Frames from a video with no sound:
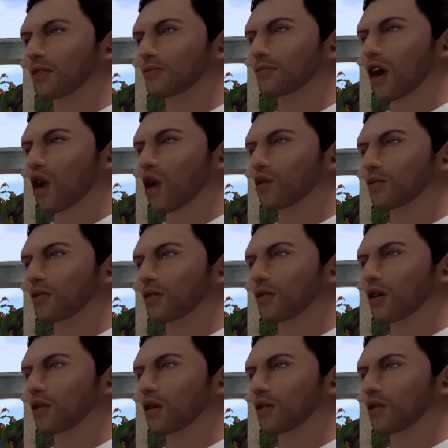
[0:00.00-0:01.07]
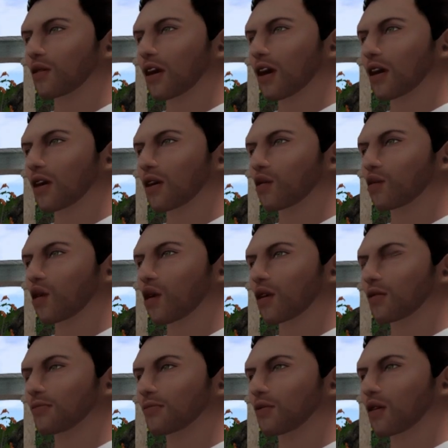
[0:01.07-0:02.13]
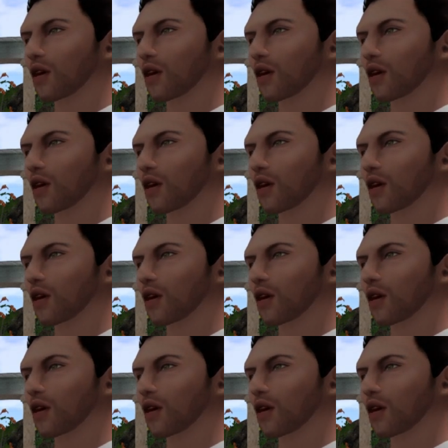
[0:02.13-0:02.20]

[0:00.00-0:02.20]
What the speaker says: You will be talking to the animal.